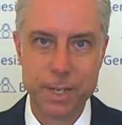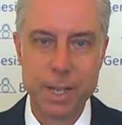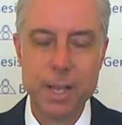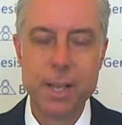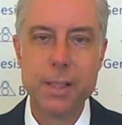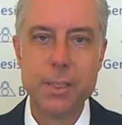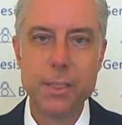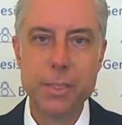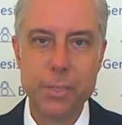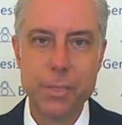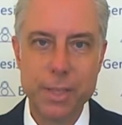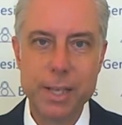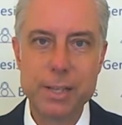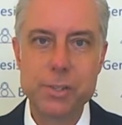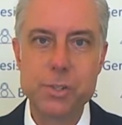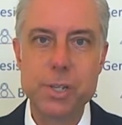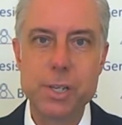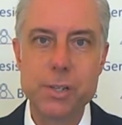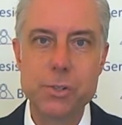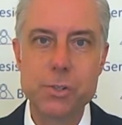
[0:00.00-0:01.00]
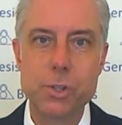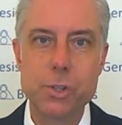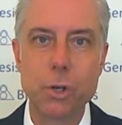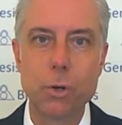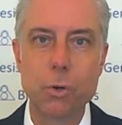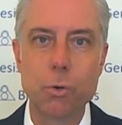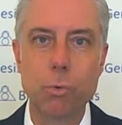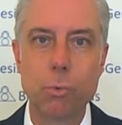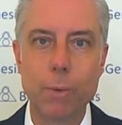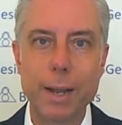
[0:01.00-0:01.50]
This is the
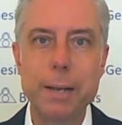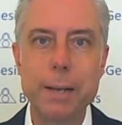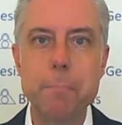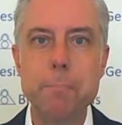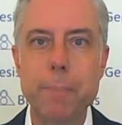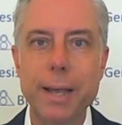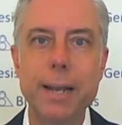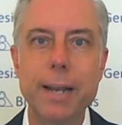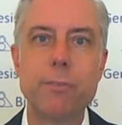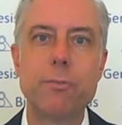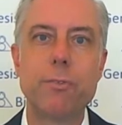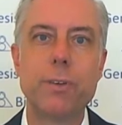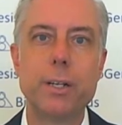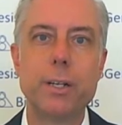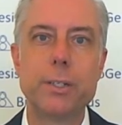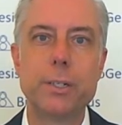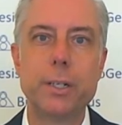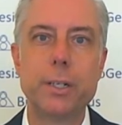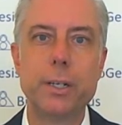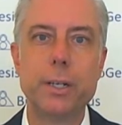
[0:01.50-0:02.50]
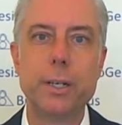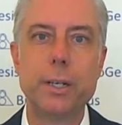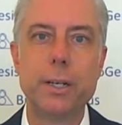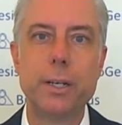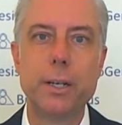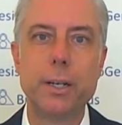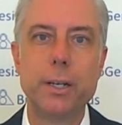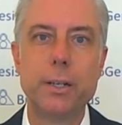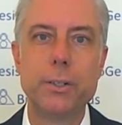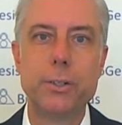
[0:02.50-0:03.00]
great benefit
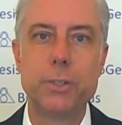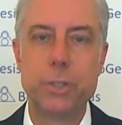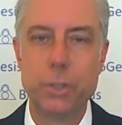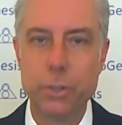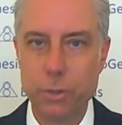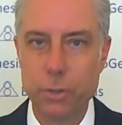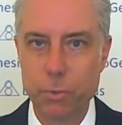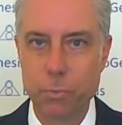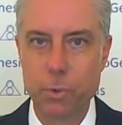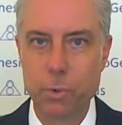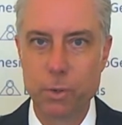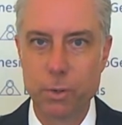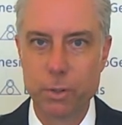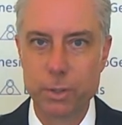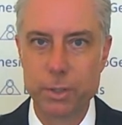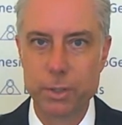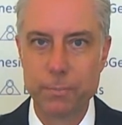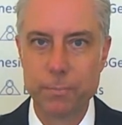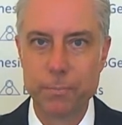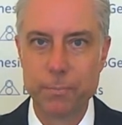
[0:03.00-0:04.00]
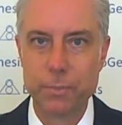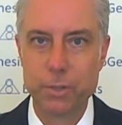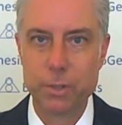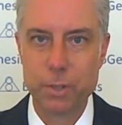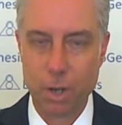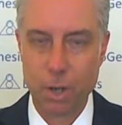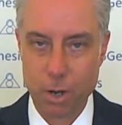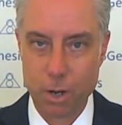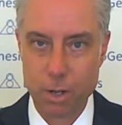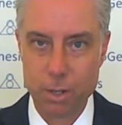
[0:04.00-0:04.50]
to the world, to
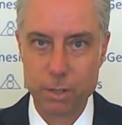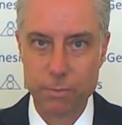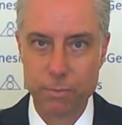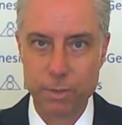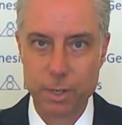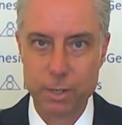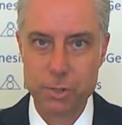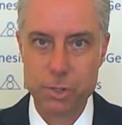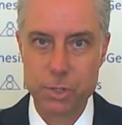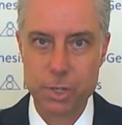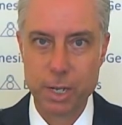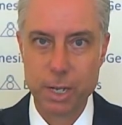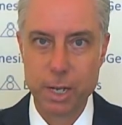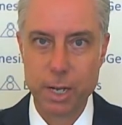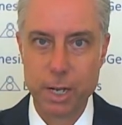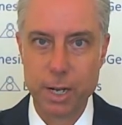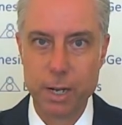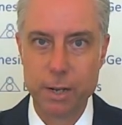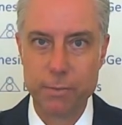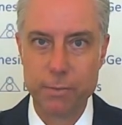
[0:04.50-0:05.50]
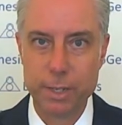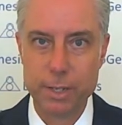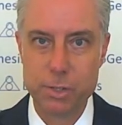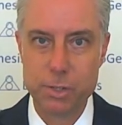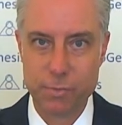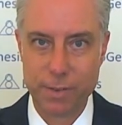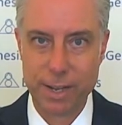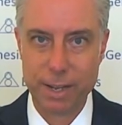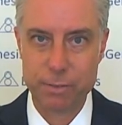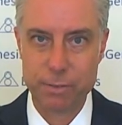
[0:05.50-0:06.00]
all of us, of these
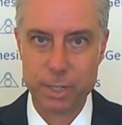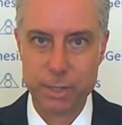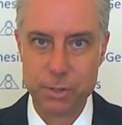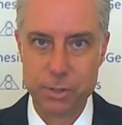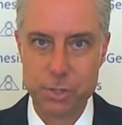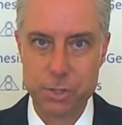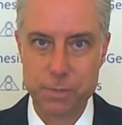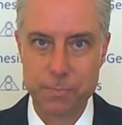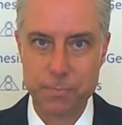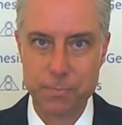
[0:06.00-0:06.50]
fountains.